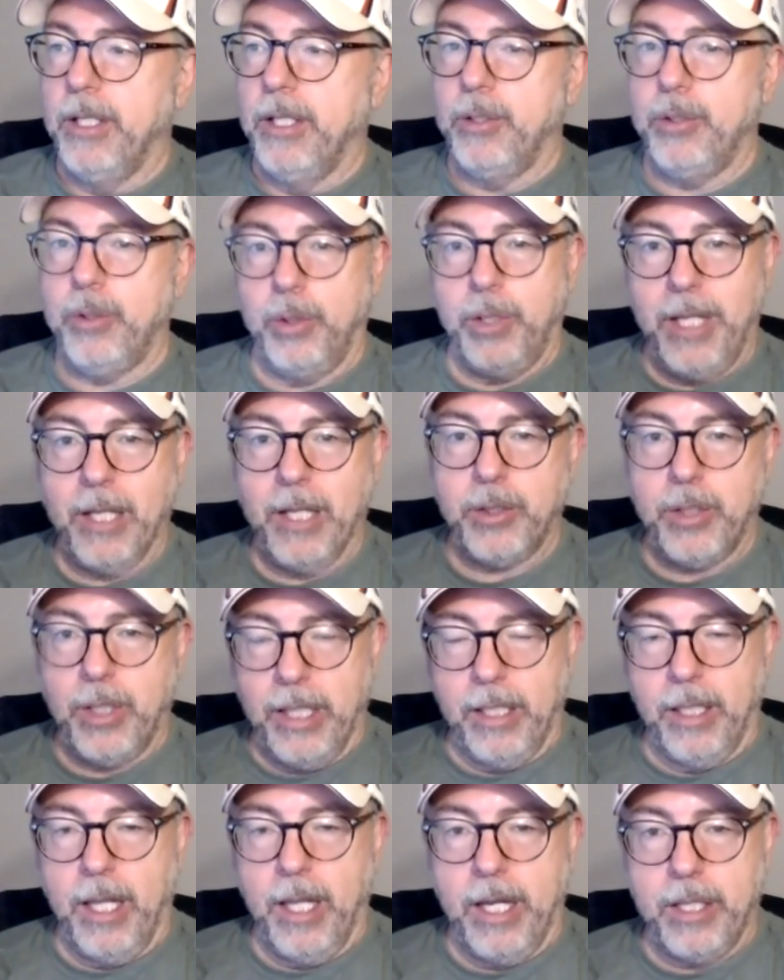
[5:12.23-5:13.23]
So
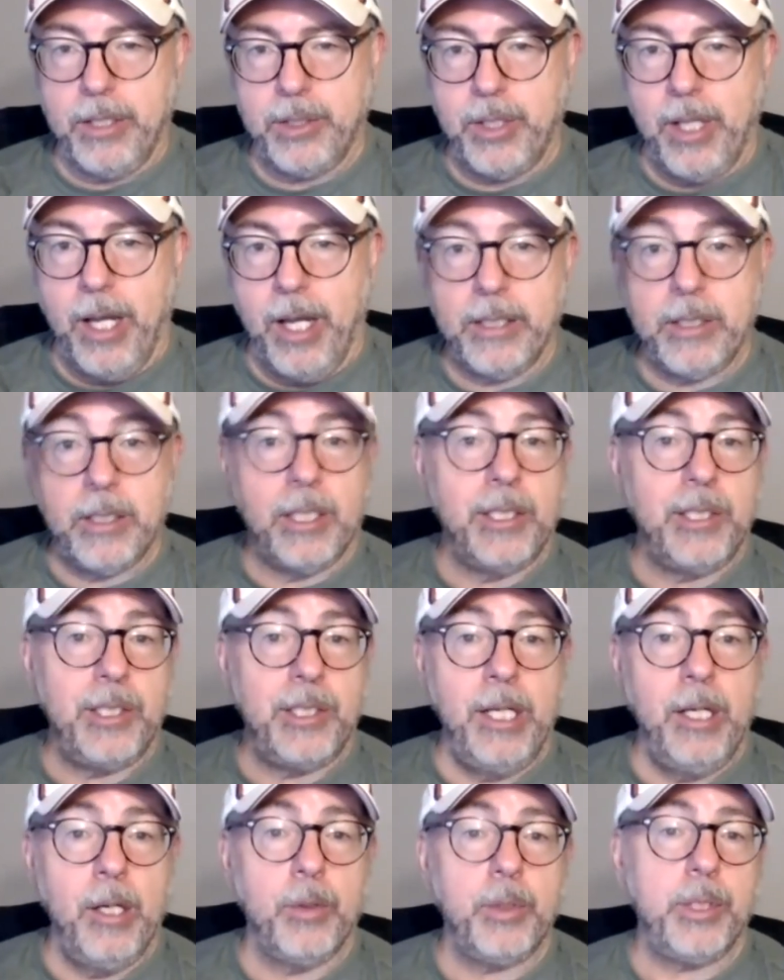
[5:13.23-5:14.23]
yesterday, a lot of stocks,
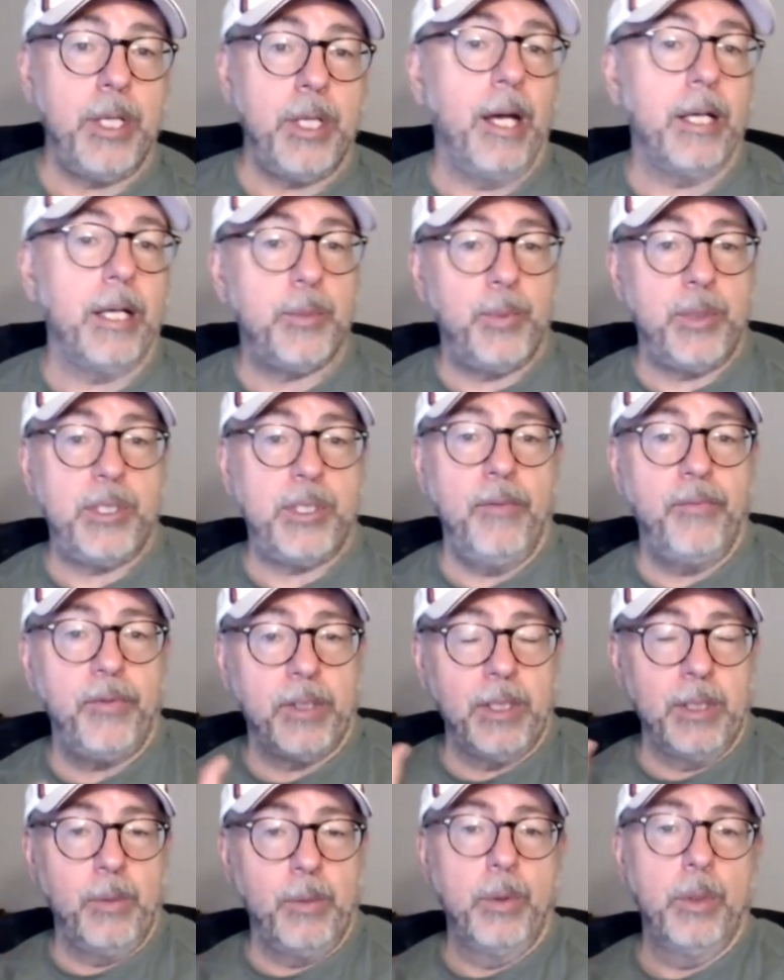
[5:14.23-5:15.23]
casino stocks
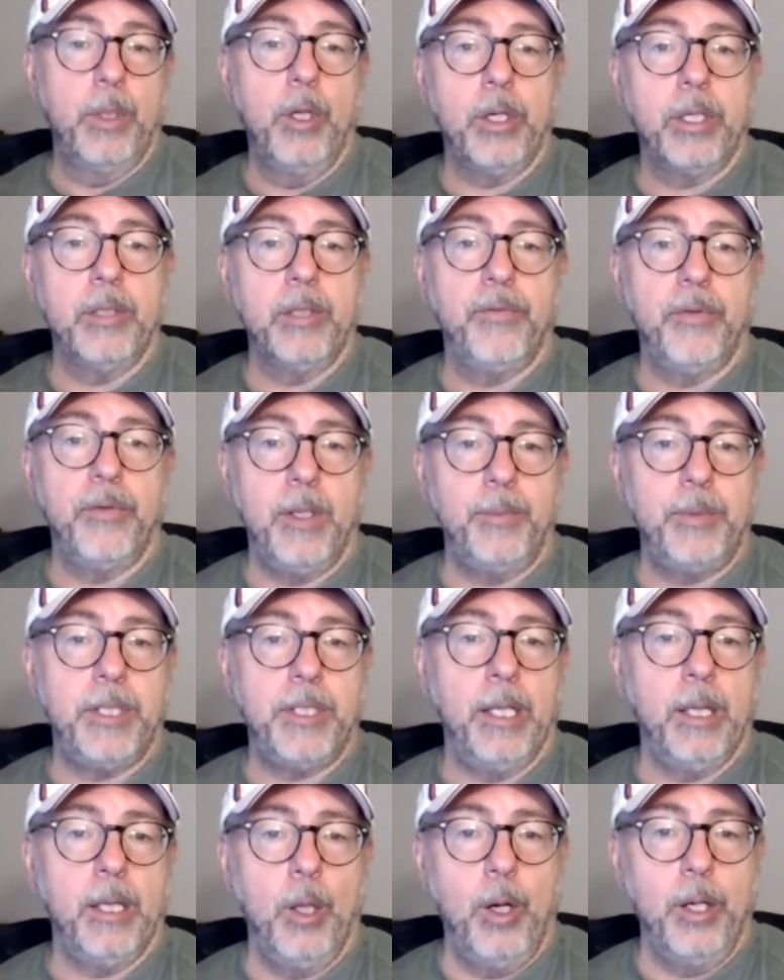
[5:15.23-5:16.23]
specifically, we were looking for them to
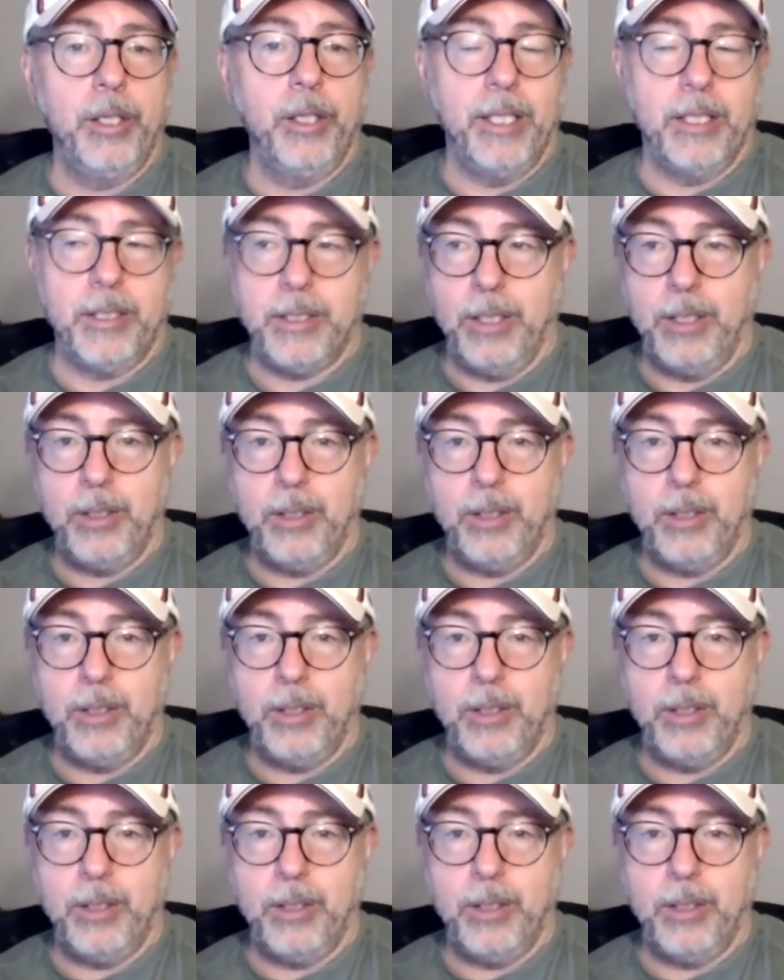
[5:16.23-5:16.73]
get long yesterday.